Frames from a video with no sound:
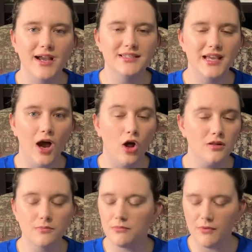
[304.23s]

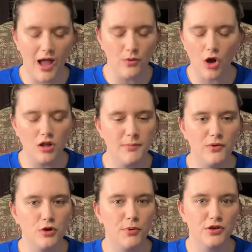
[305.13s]
out all about
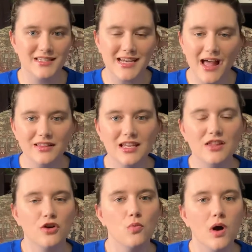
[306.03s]
their personality,
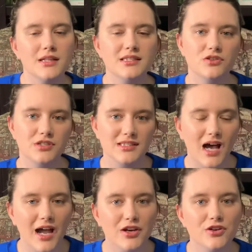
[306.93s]
their wants, their
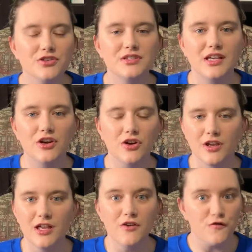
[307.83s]
desires, their
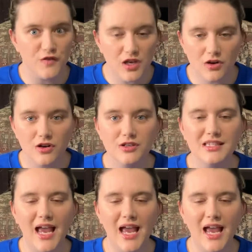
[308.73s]
fears,